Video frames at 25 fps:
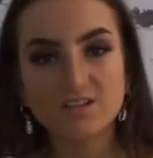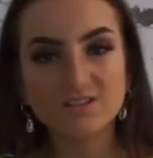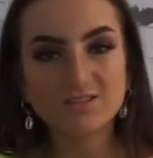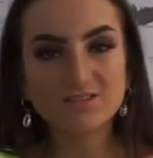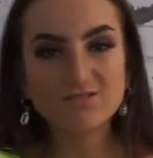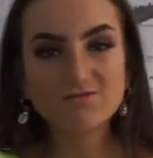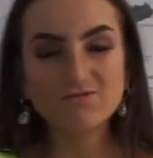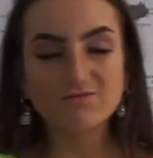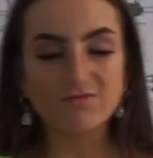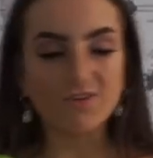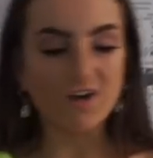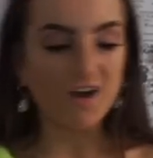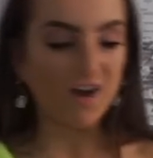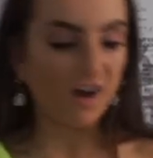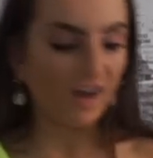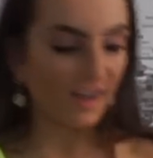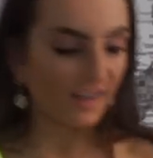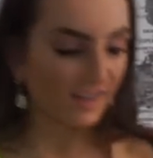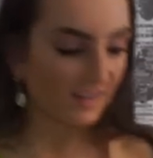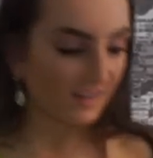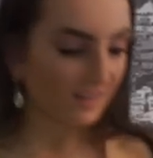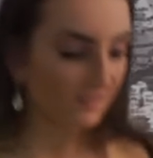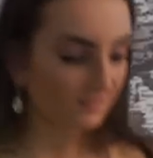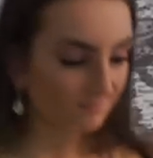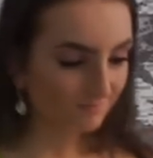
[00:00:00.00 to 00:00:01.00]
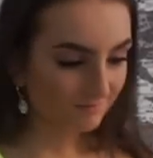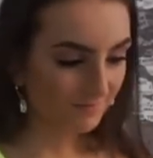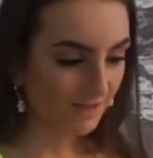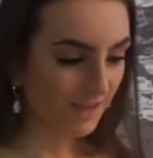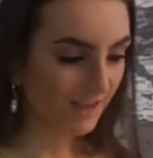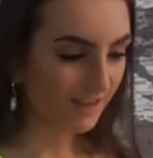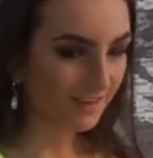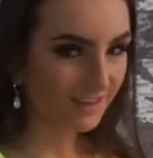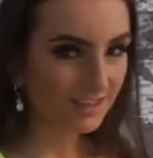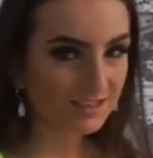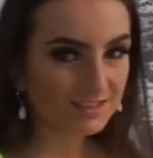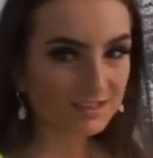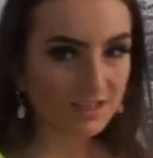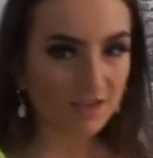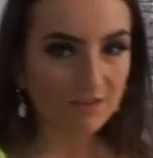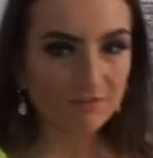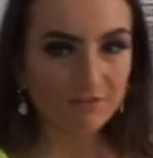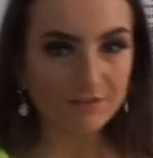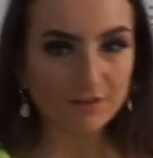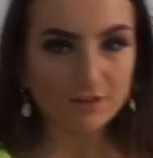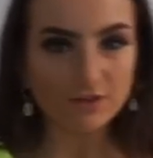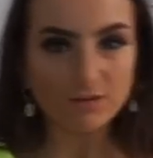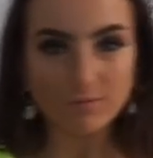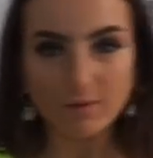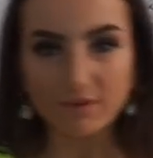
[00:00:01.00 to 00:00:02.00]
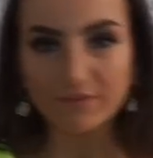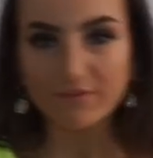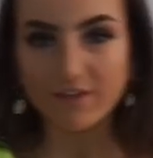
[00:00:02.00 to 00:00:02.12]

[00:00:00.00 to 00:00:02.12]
It's alright. Like, it's definitely not my